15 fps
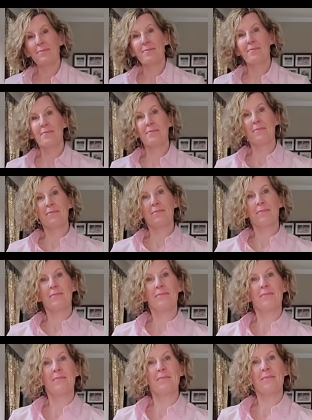
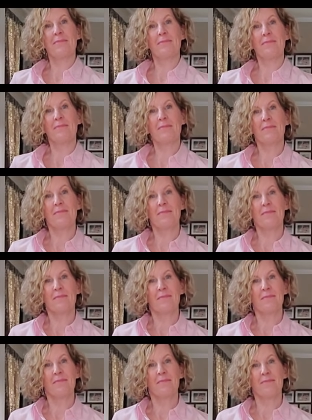
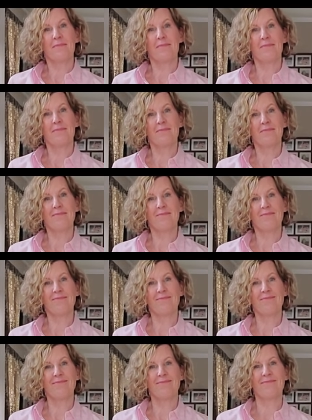
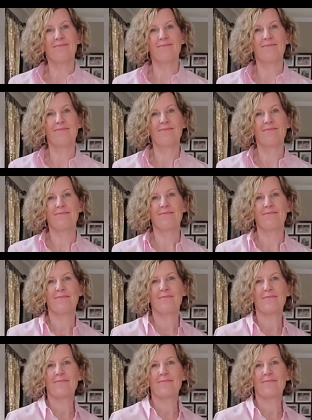(silence)